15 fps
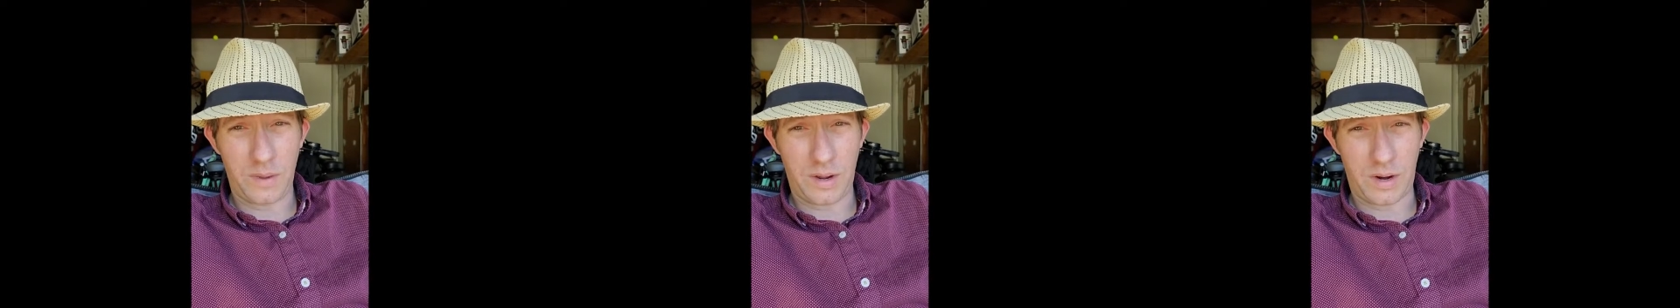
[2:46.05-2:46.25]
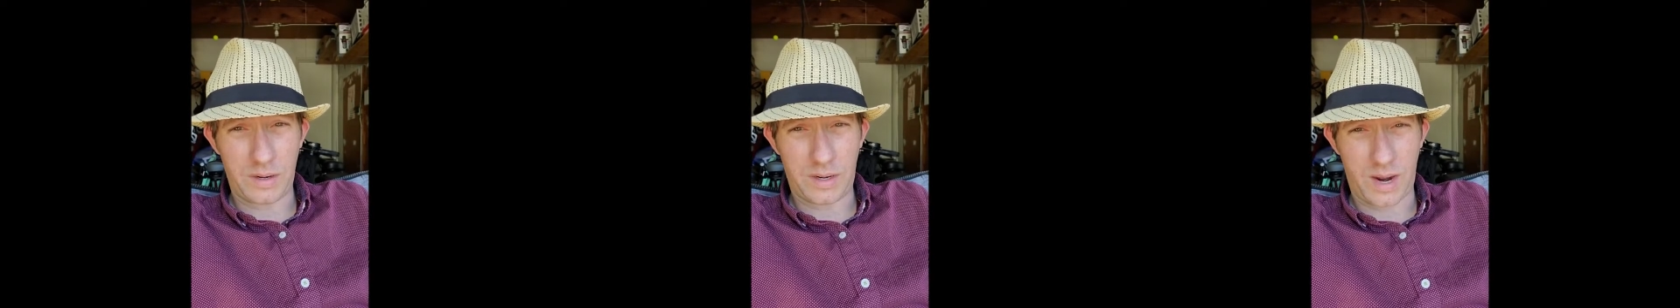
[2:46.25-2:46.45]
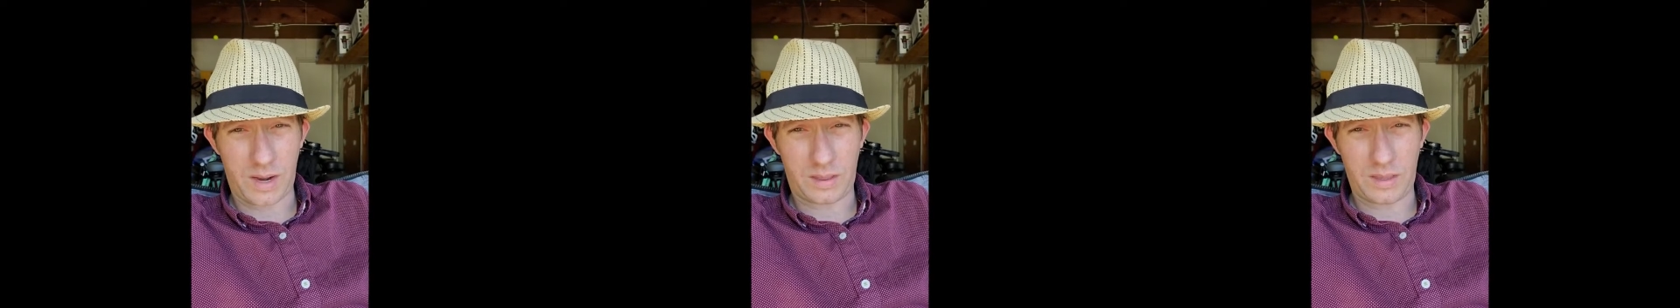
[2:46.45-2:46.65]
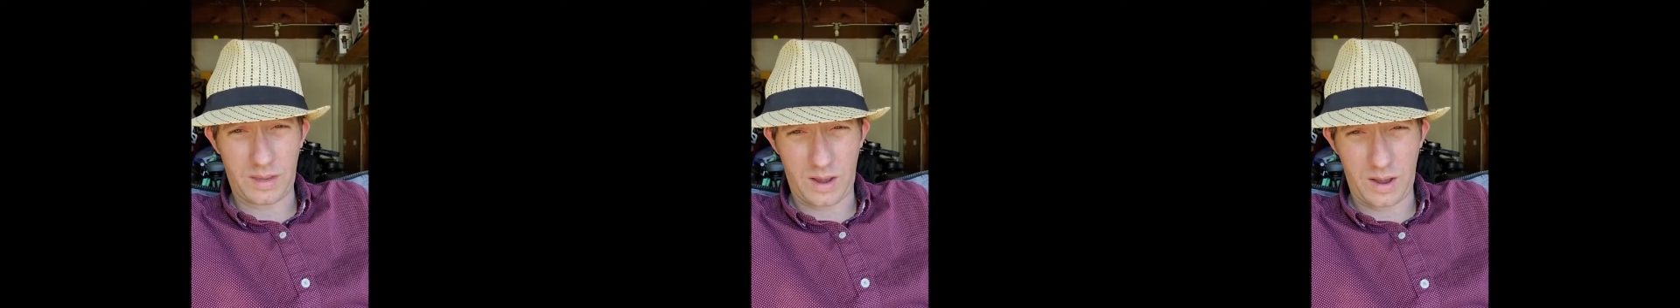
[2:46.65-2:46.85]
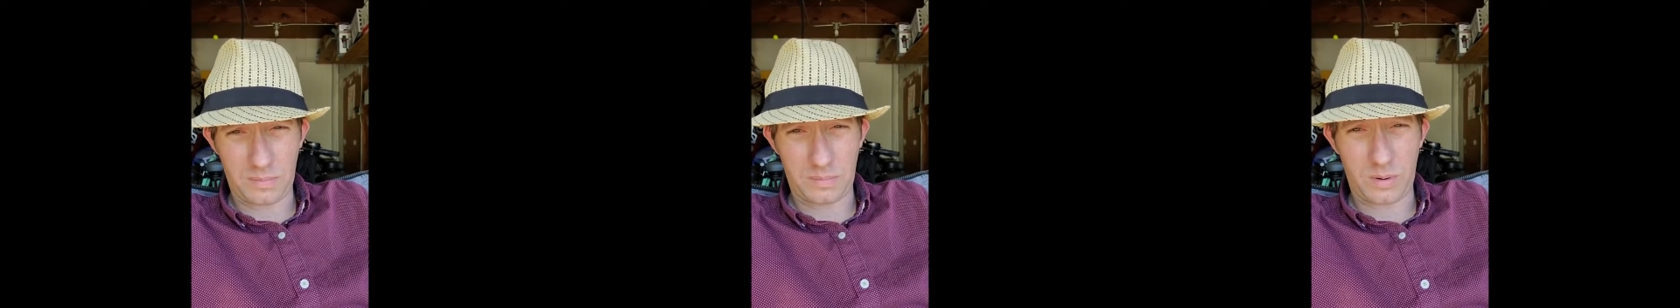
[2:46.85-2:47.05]
and take the
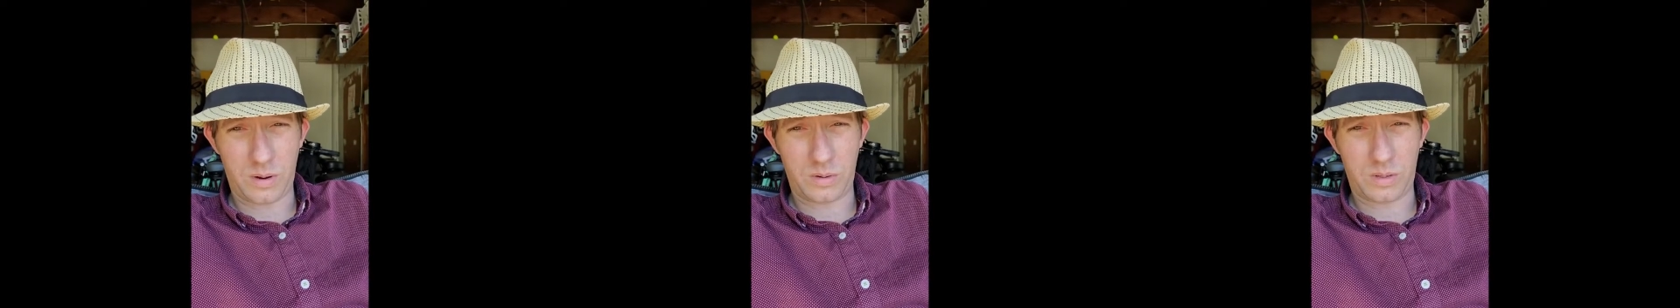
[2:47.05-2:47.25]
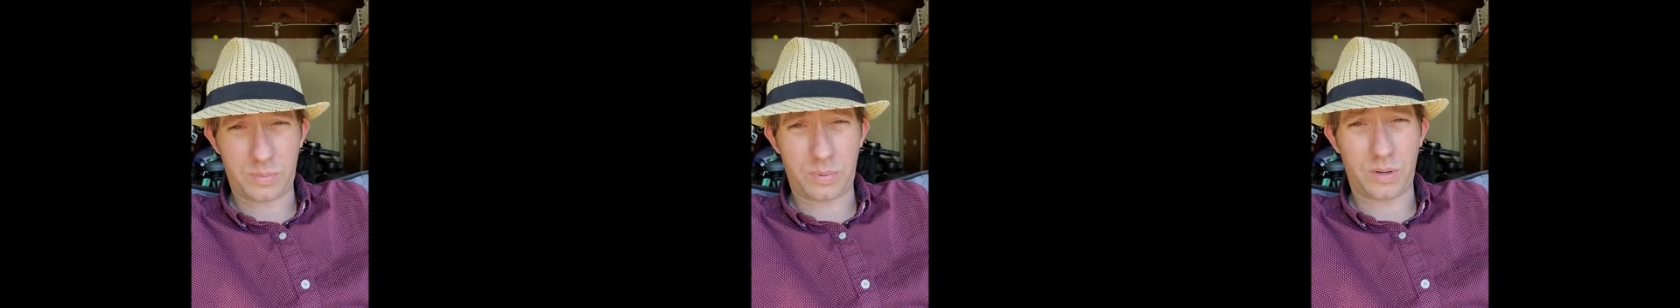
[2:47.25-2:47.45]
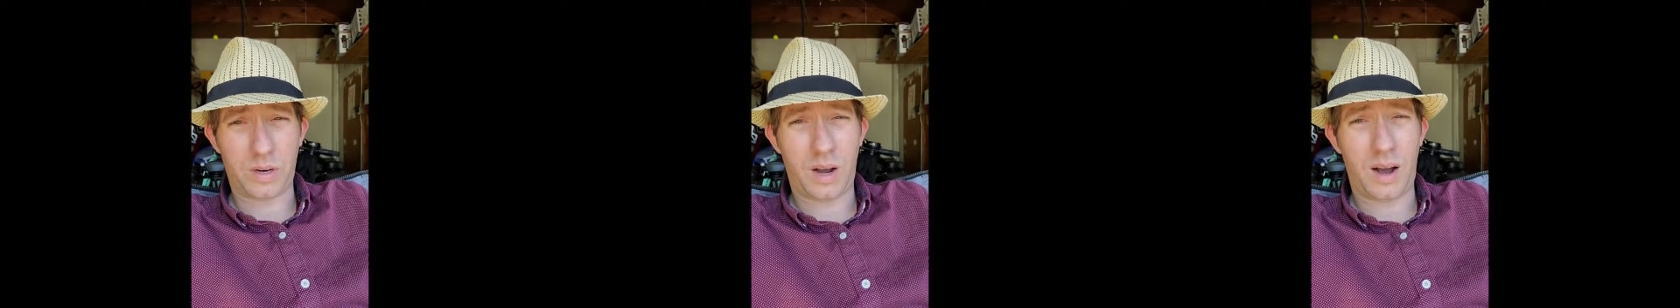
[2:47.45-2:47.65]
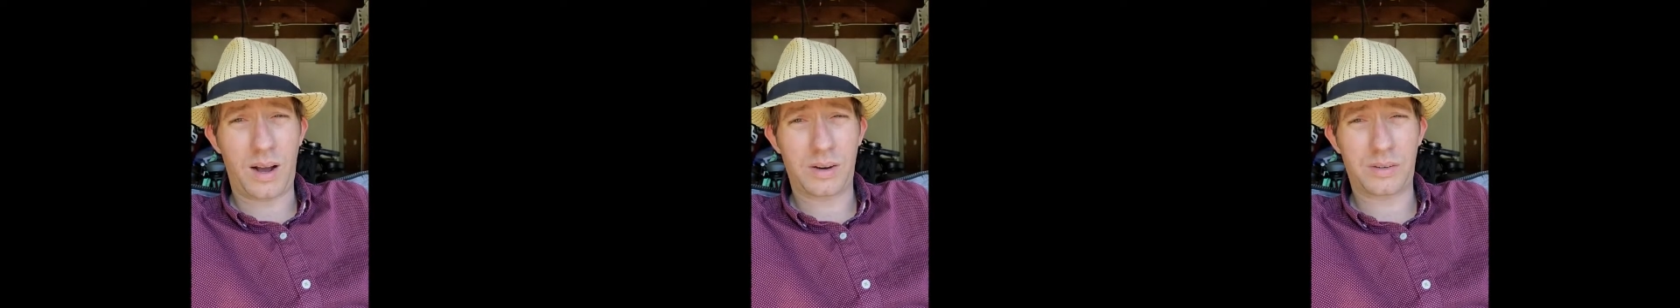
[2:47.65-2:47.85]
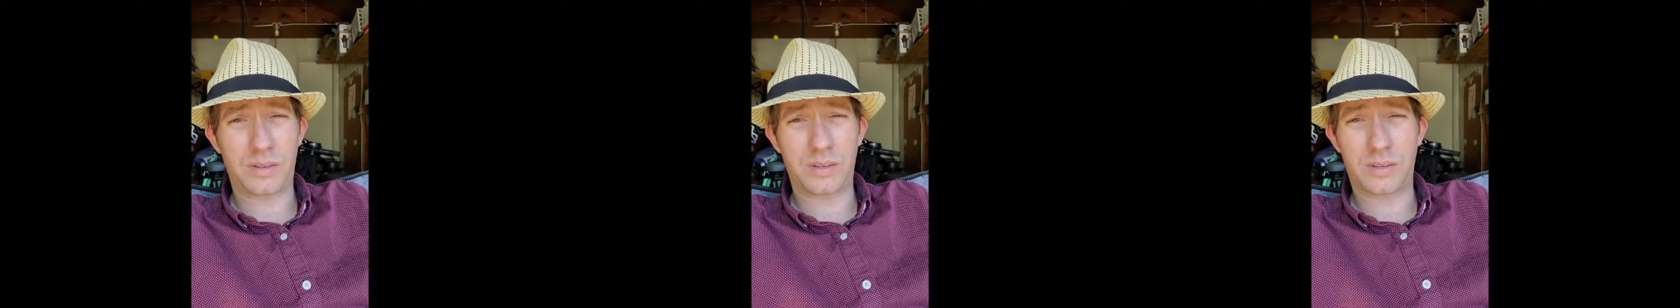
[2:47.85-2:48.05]
utmost
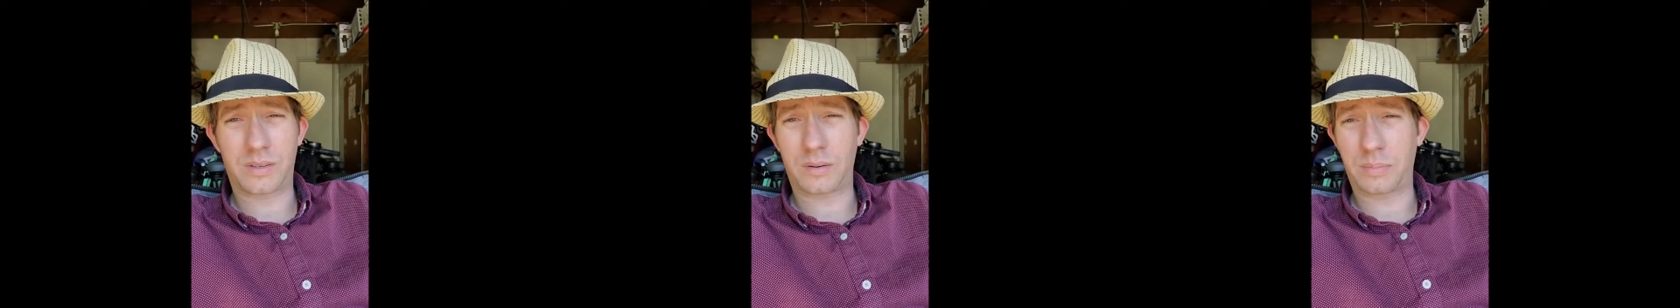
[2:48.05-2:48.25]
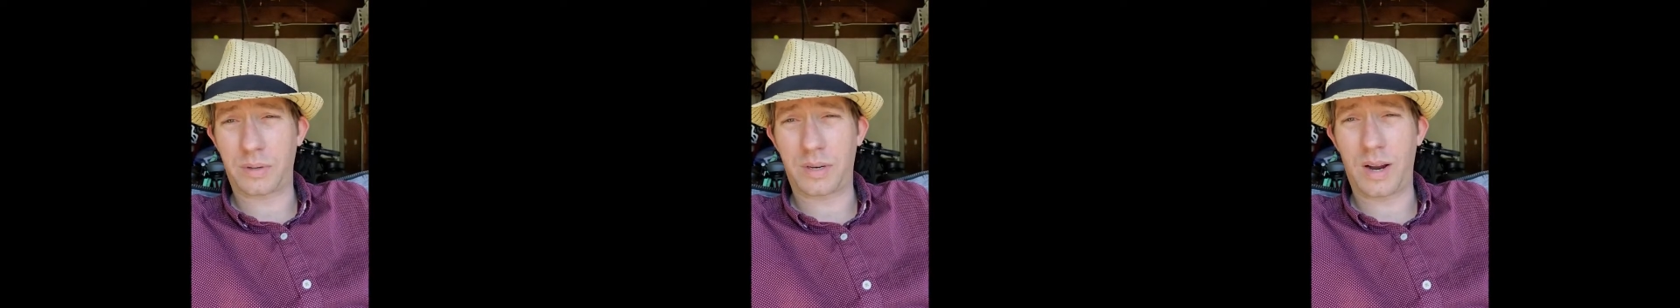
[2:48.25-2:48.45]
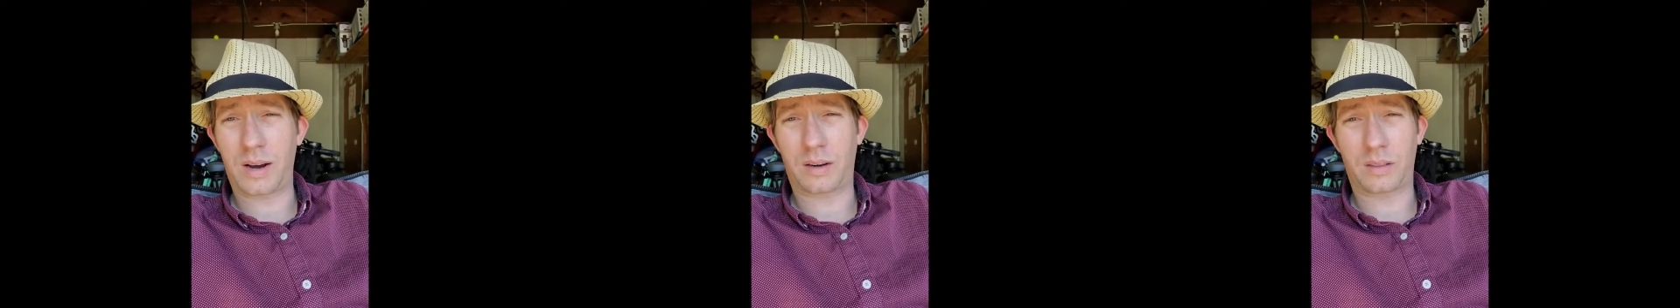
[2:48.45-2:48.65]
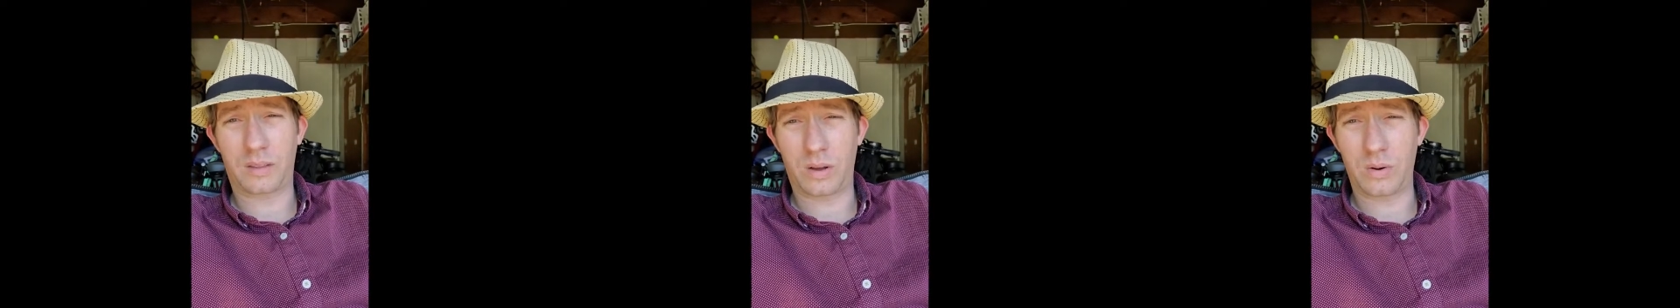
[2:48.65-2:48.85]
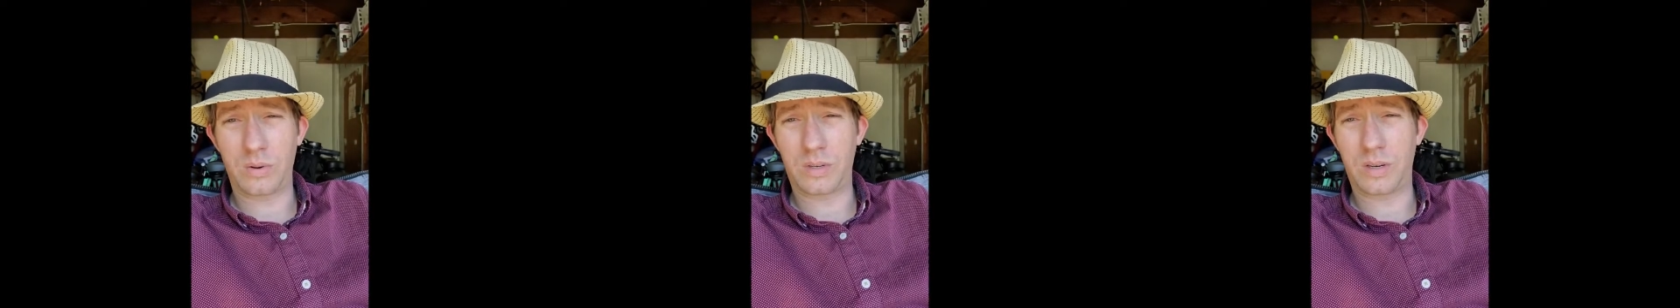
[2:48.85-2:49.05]
precautions to protect
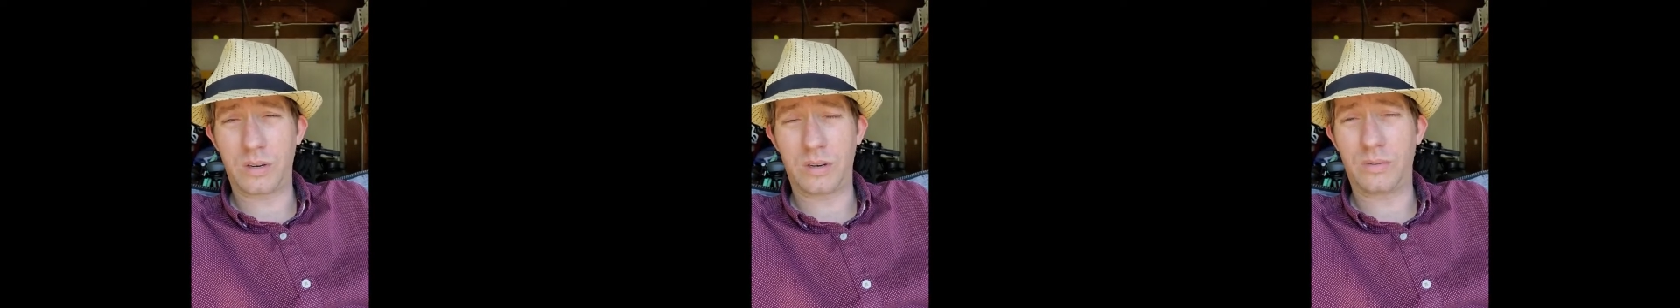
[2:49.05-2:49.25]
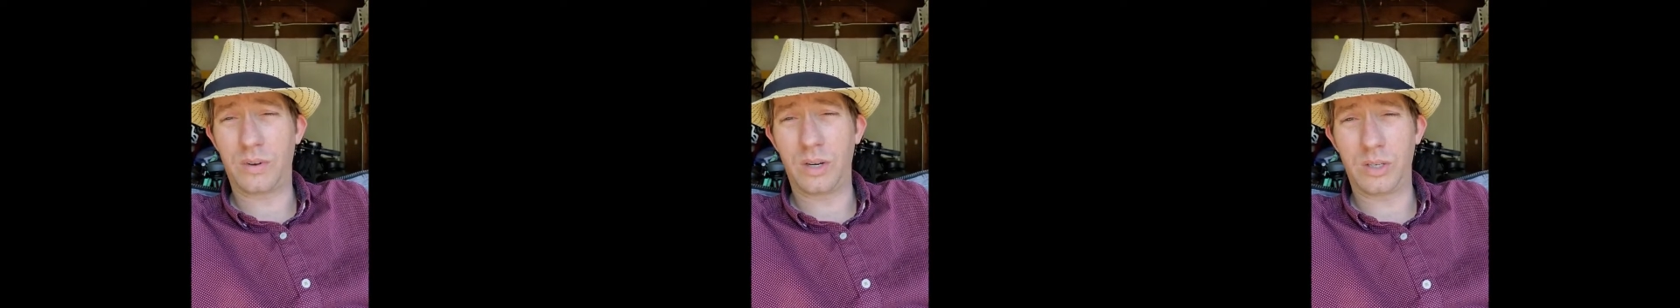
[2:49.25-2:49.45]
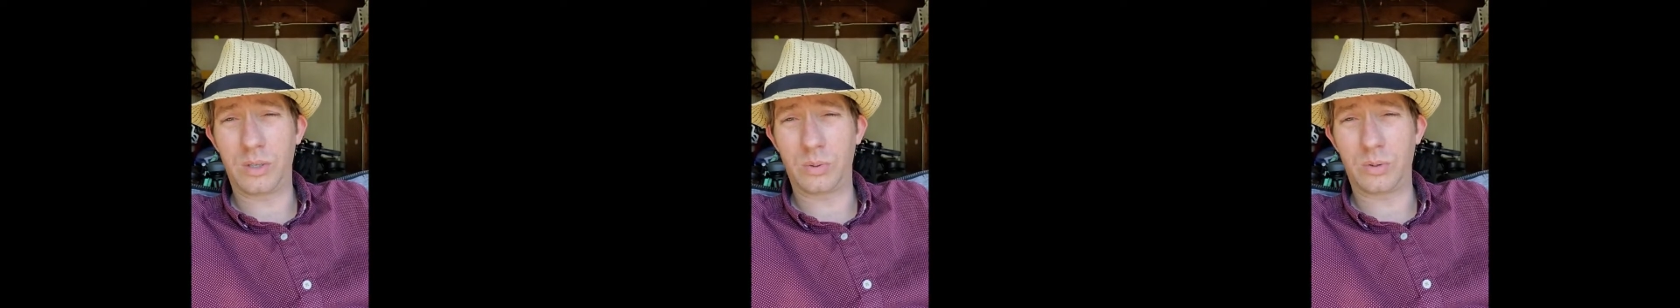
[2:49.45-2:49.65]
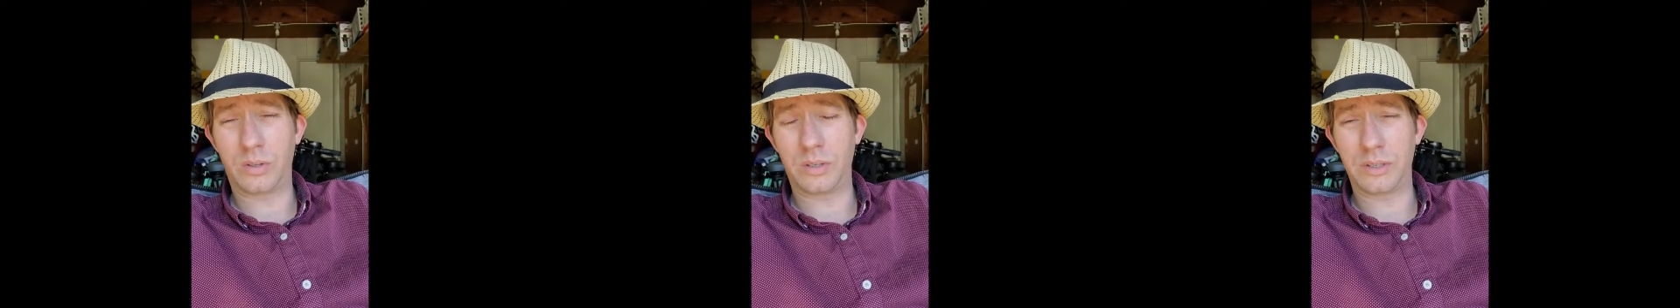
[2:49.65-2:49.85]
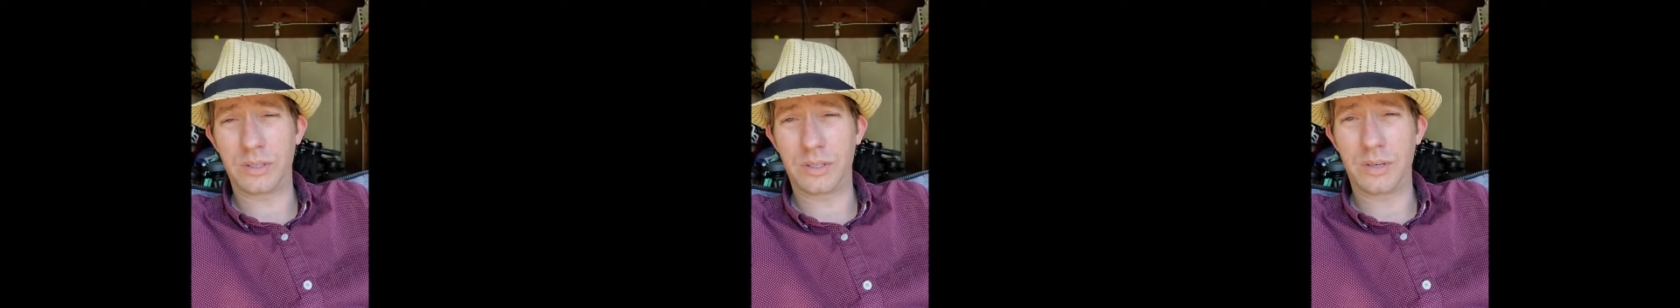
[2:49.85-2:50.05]
those
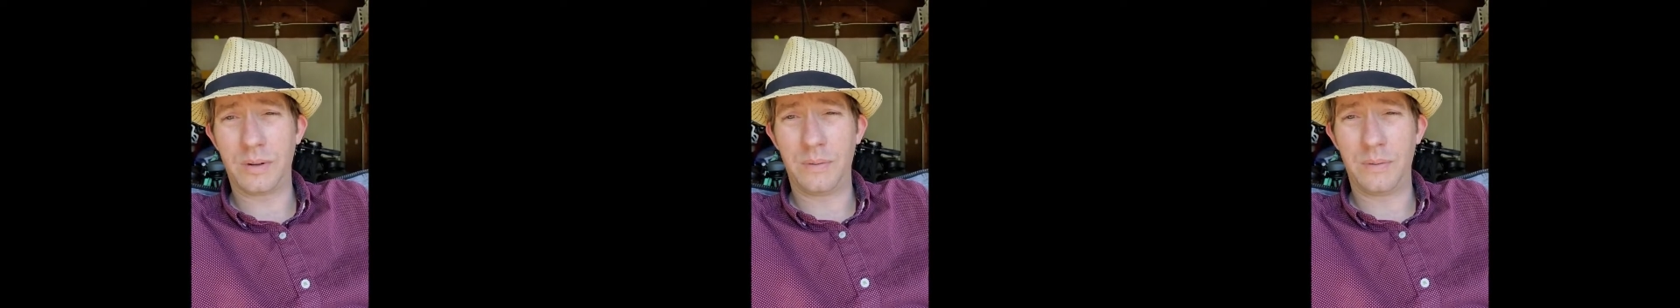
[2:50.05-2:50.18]
individuals.